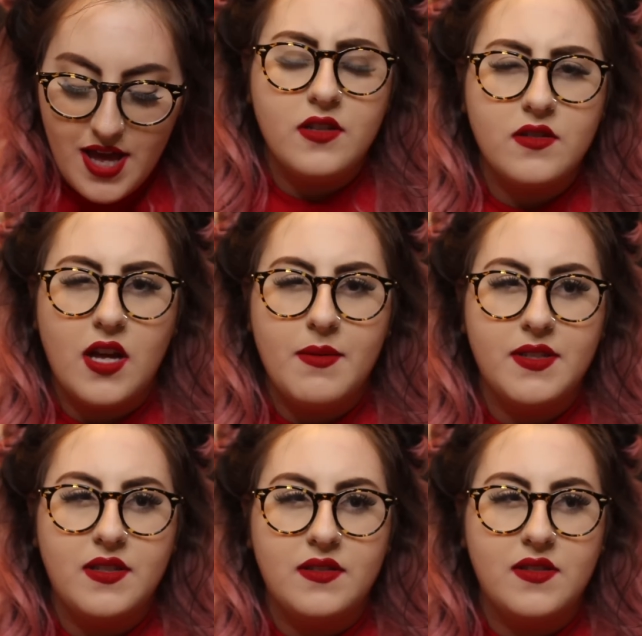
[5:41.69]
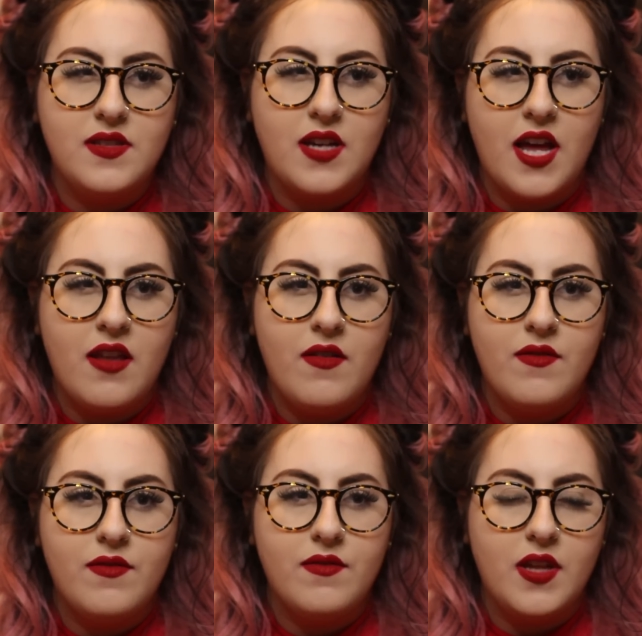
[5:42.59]
It also kind of makes sense because he kind
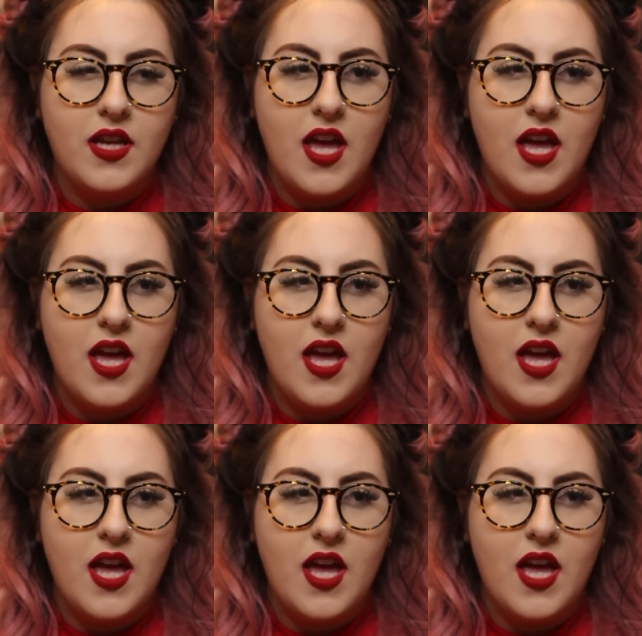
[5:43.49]
of, like,